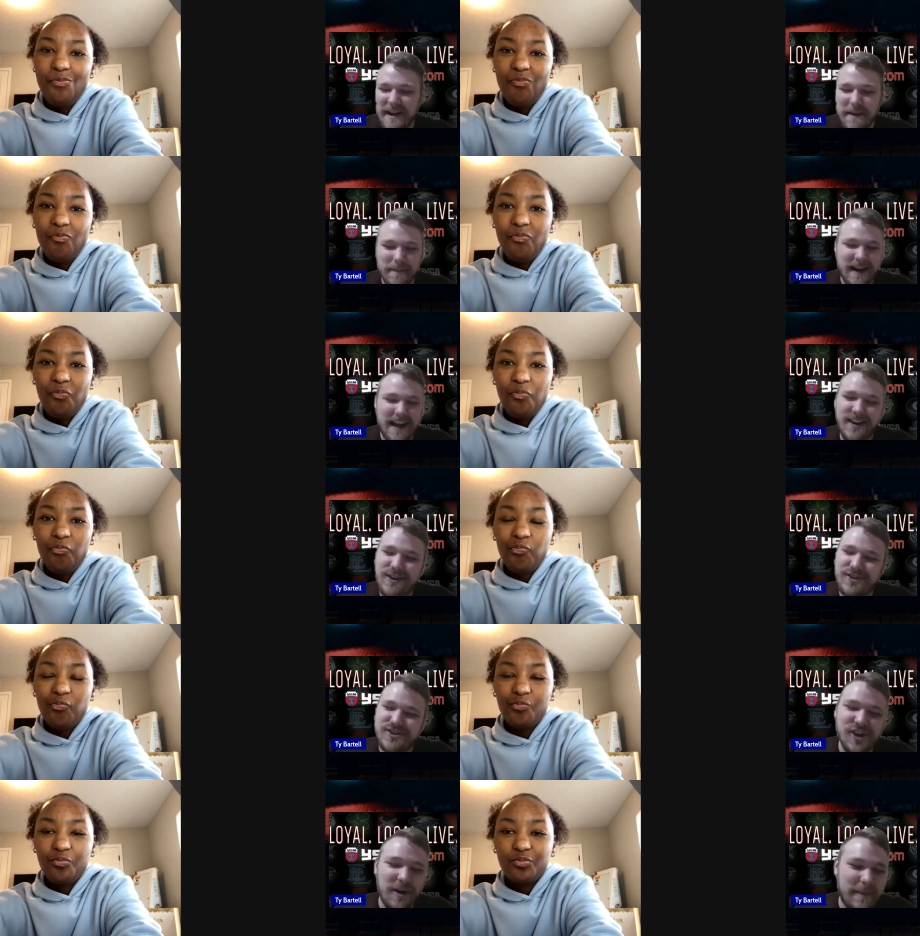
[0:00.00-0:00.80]
Speaker 1: But I know
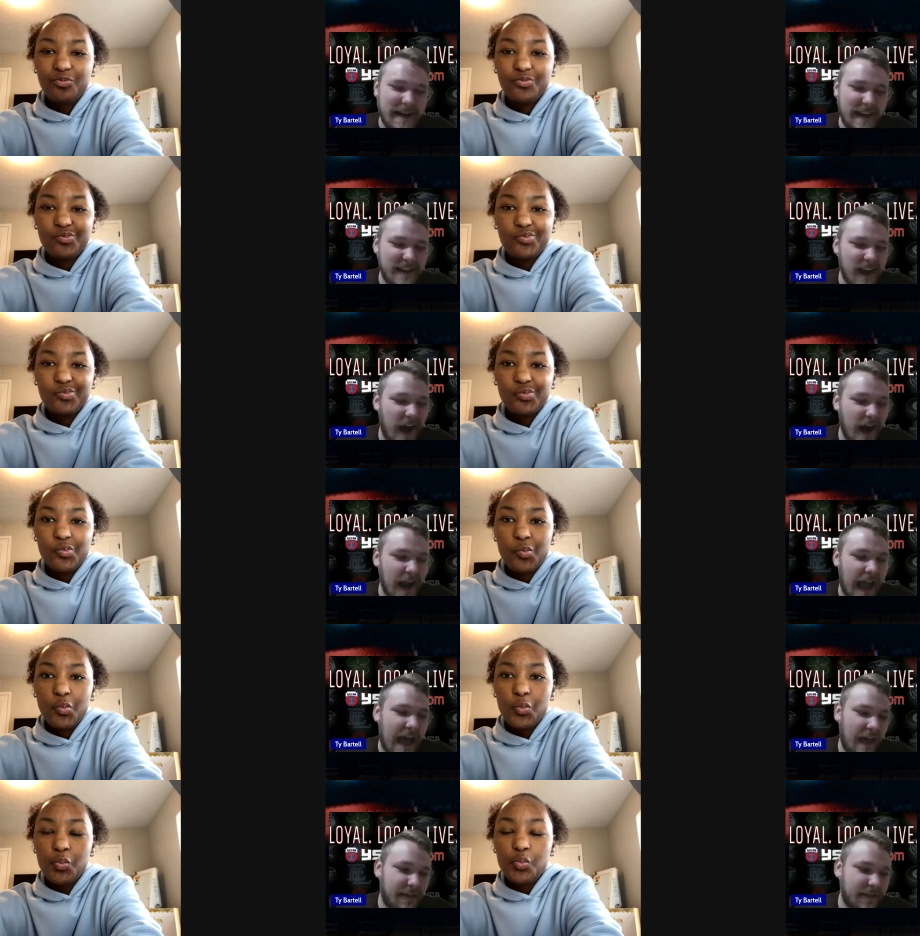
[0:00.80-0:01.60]
so many young
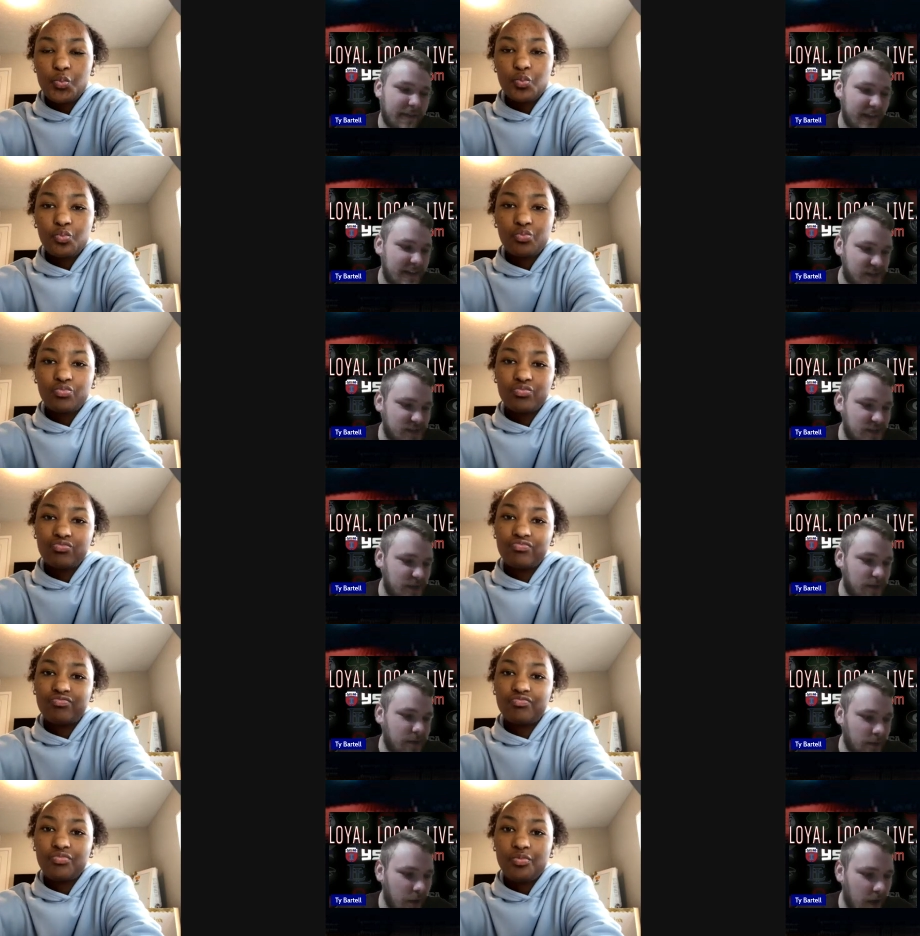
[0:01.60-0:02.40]
athletes
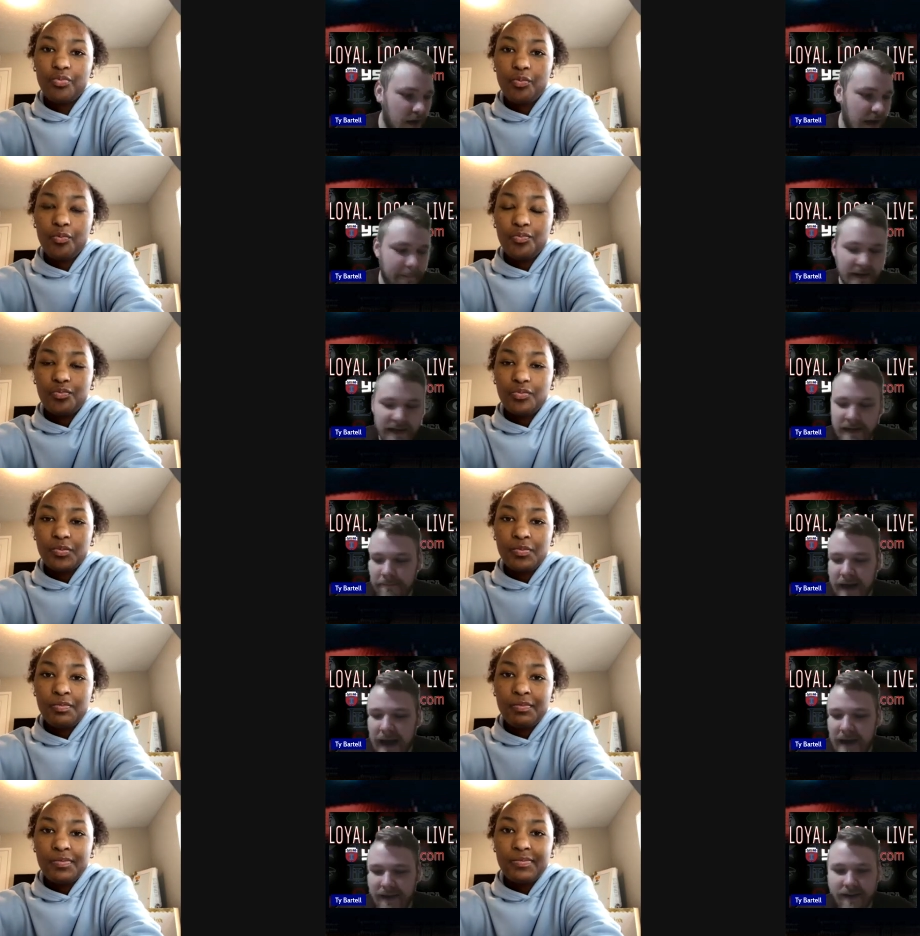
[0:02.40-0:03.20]
too look up and
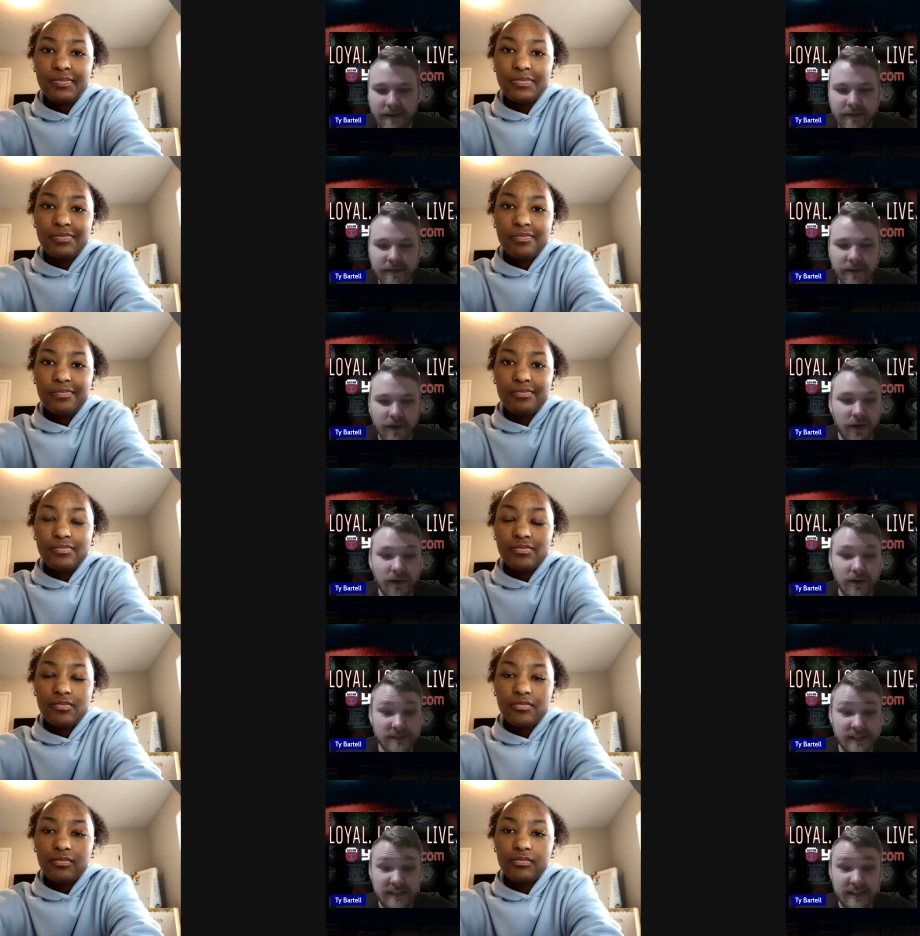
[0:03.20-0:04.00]
admire the
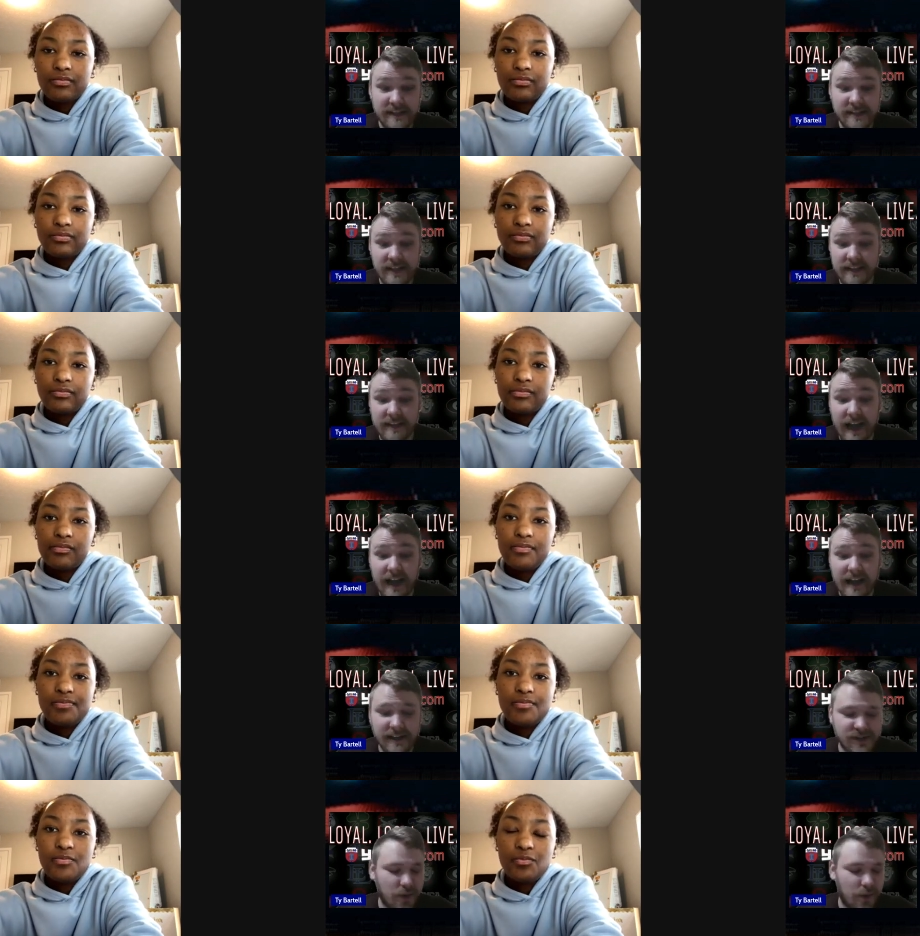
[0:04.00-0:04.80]
girls that they see at the
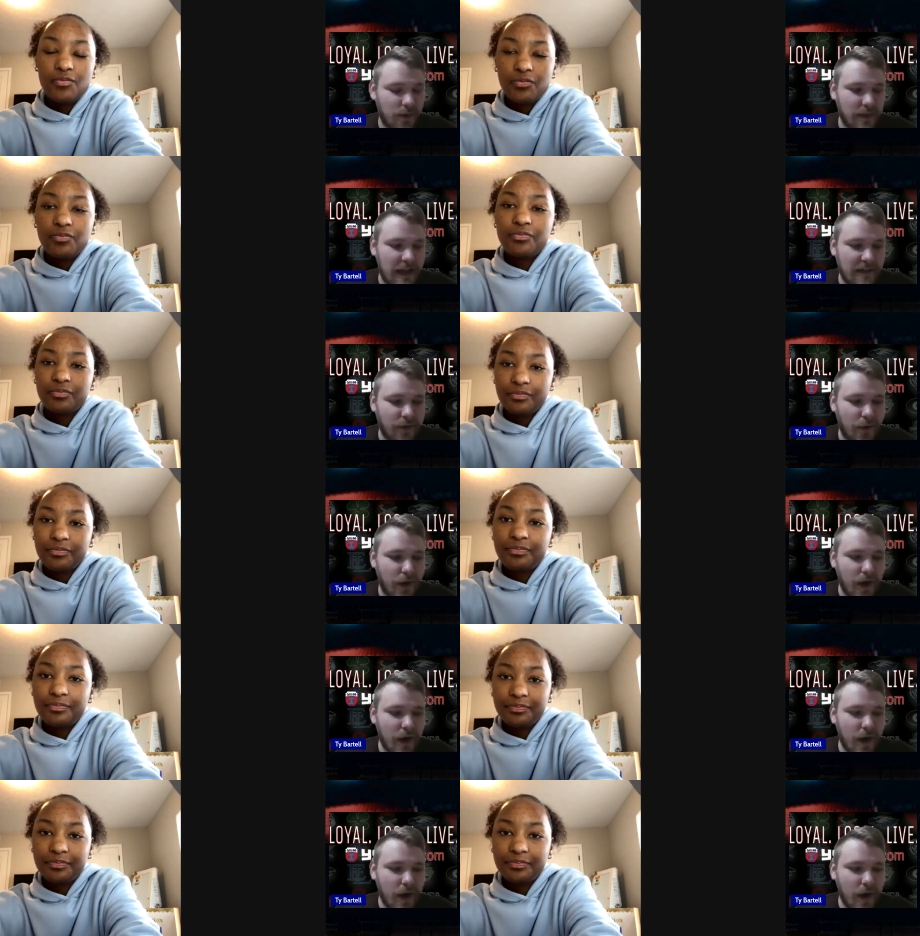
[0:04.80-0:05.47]
high school level.